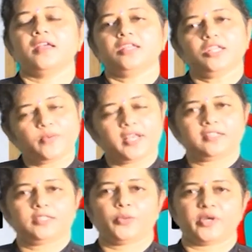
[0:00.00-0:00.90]
Now
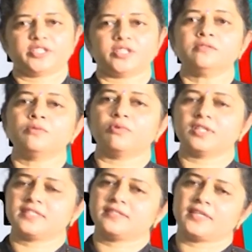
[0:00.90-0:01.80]
another question,
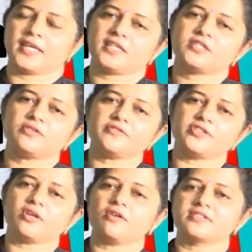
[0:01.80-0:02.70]
what is the nature of
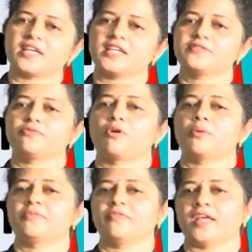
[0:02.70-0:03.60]
the oxides
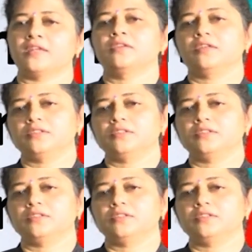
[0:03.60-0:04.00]
formed when